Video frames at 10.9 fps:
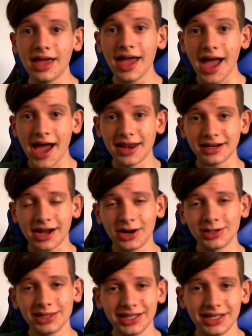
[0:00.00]
And
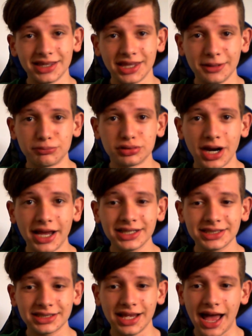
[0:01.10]
currently the
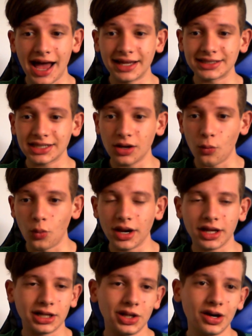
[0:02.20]
price at 1
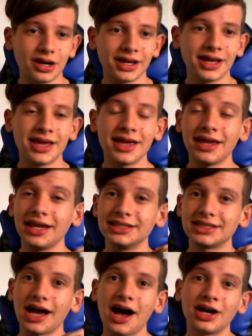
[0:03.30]
o'clock
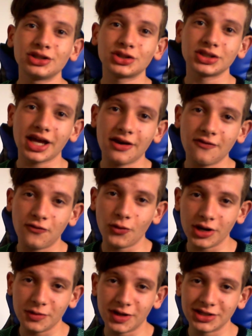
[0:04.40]
is
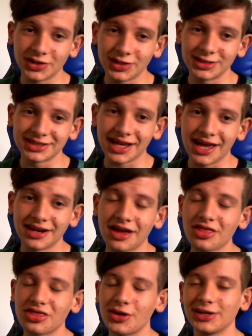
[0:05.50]

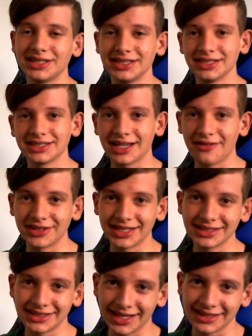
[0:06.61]

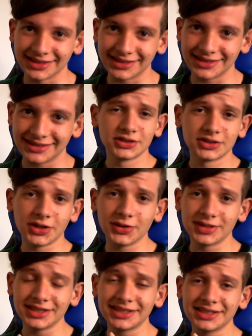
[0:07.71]
$141.37. So
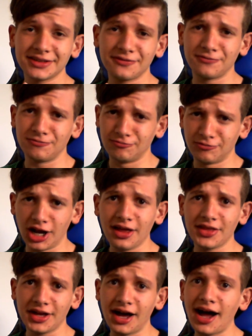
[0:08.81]
this is a
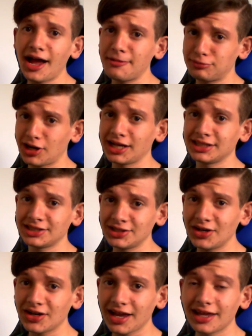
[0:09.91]
rather high price
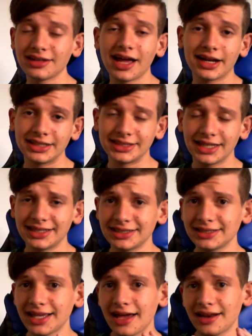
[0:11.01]
stock, and like I said, this has had